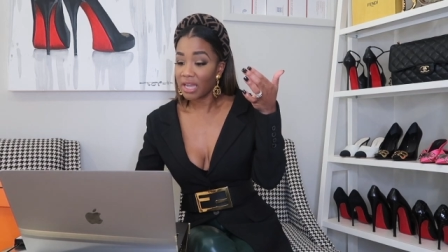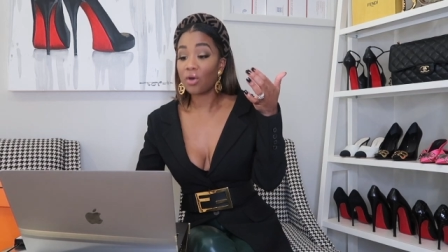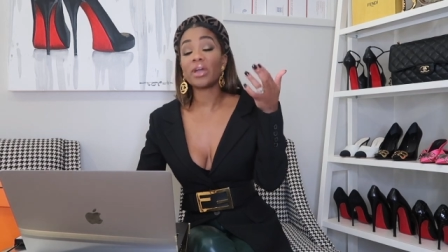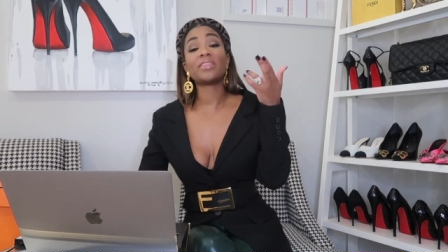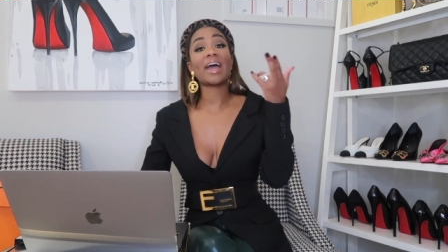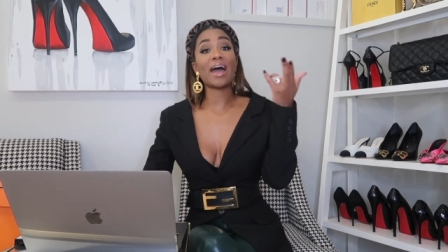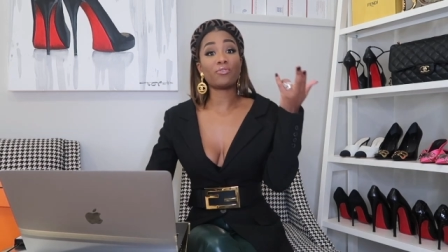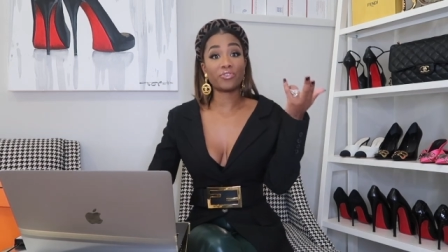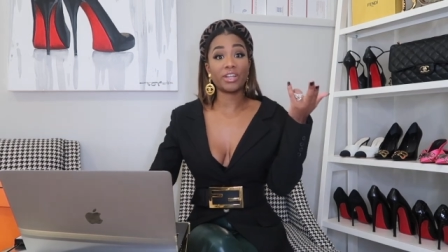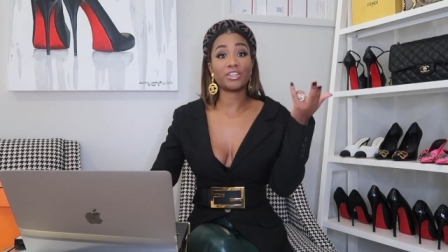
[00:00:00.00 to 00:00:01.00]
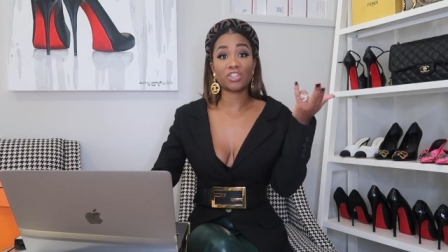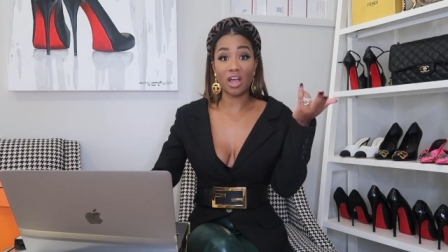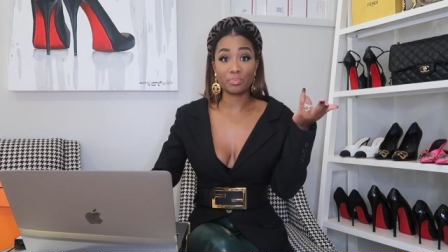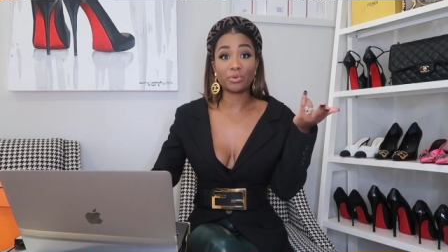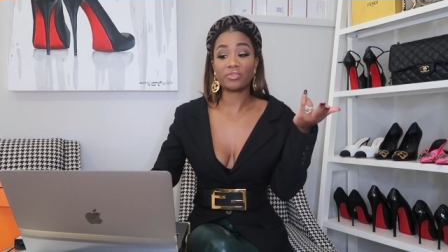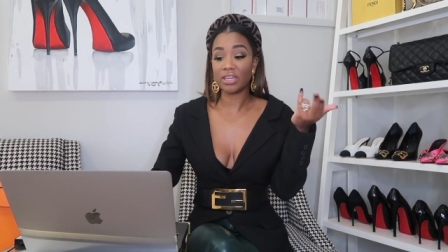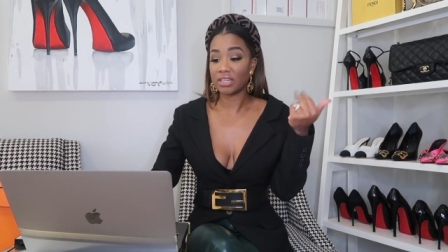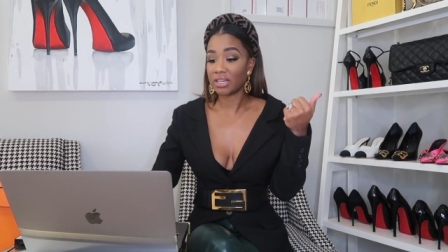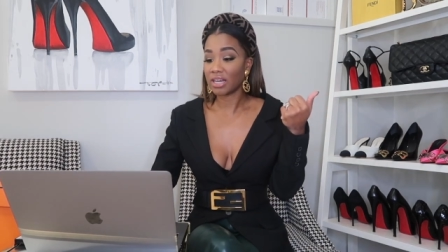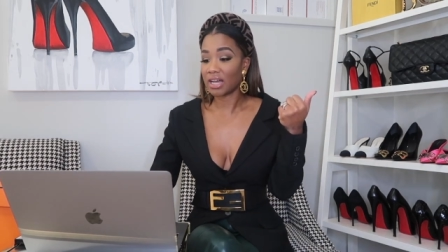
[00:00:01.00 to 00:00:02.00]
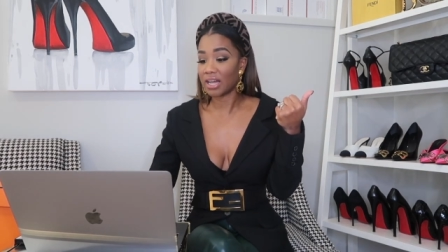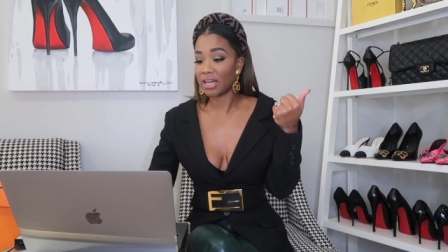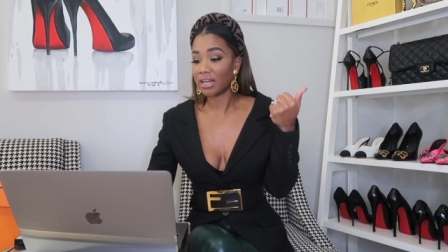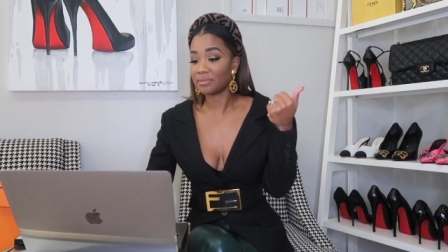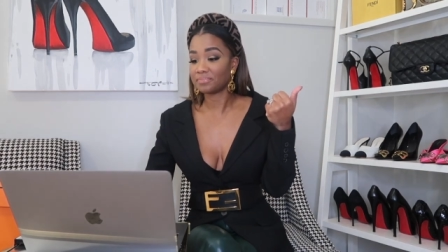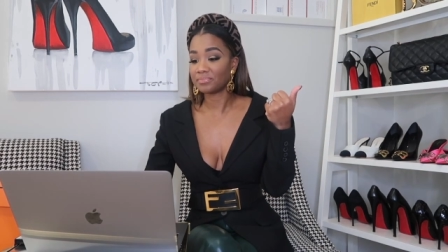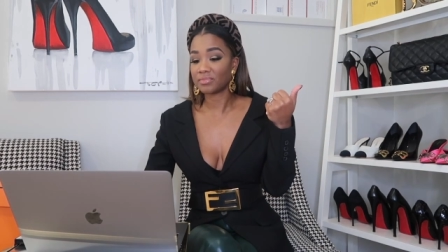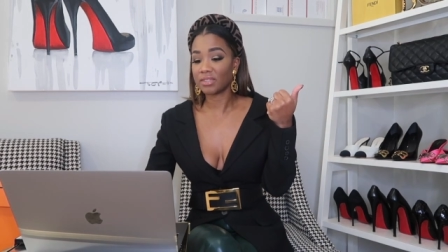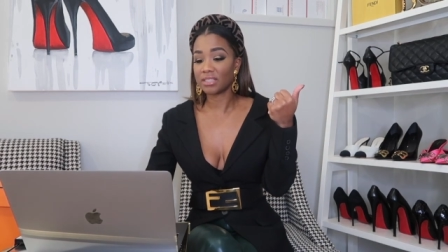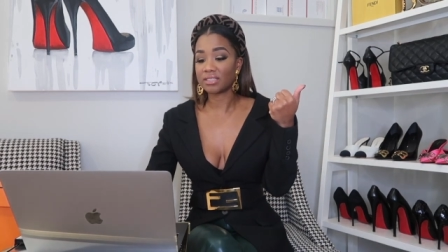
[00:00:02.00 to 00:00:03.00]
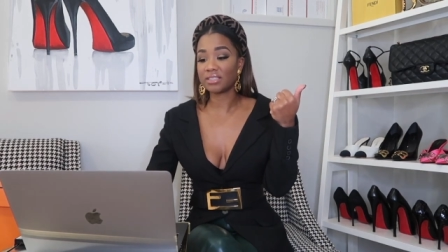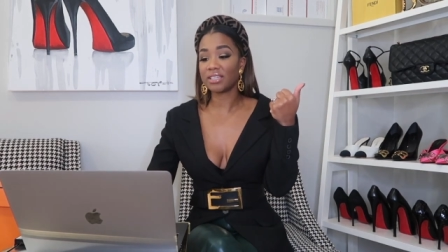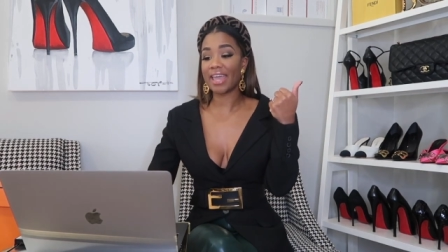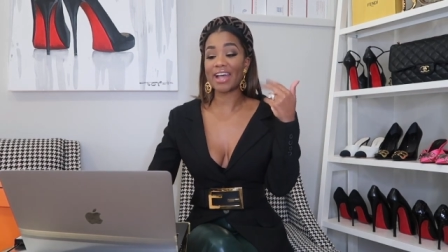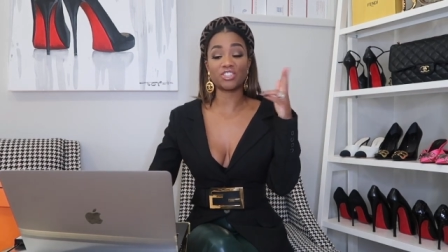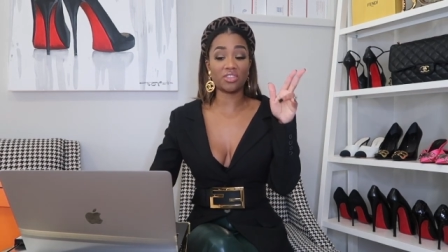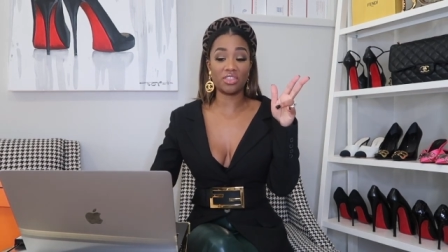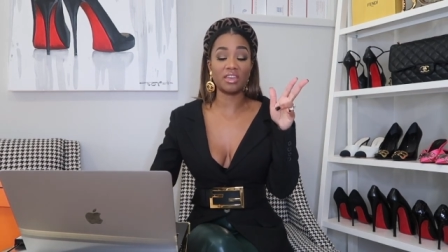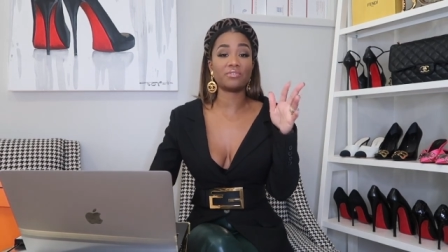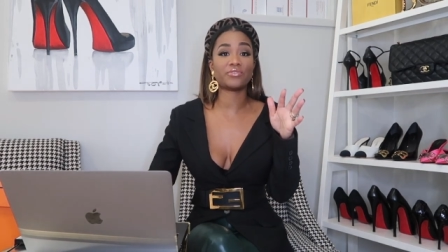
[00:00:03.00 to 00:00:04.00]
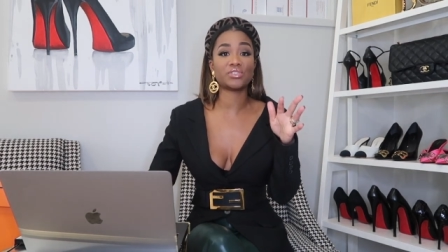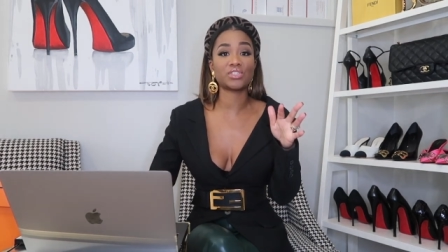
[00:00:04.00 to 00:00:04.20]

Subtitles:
the Alfred Hitchcock movie, To Catch a Thief.